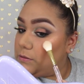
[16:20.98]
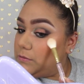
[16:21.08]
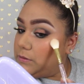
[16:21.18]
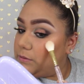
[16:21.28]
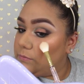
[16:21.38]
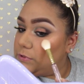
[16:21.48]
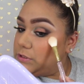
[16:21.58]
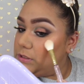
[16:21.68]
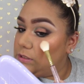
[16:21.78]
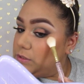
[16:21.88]

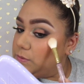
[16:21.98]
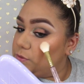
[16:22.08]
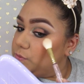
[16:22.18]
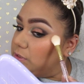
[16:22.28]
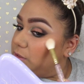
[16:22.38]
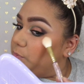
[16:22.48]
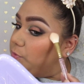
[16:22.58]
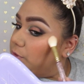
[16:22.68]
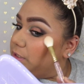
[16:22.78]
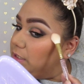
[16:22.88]
OMG, this one's really
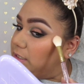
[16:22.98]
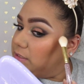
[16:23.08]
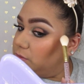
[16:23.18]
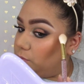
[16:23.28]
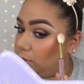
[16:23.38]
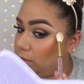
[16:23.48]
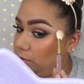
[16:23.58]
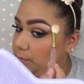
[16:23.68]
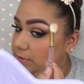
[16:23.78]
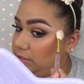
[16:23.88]
pretty as
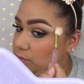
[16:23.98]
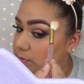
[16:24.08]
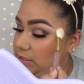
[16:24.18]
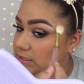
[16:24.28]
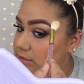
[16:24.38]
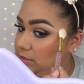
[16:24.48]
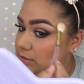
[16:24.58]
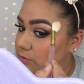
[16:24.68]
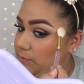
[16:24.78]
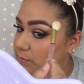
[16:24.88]
well, but this one is a
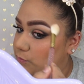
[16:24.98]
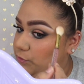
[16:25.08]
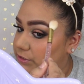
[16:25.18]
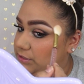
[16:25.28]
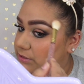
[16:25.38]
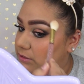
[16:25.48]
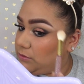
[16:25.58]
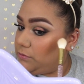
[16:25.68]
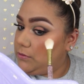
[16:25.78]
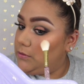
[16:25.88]
little bit more
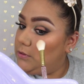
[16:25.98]
subtle.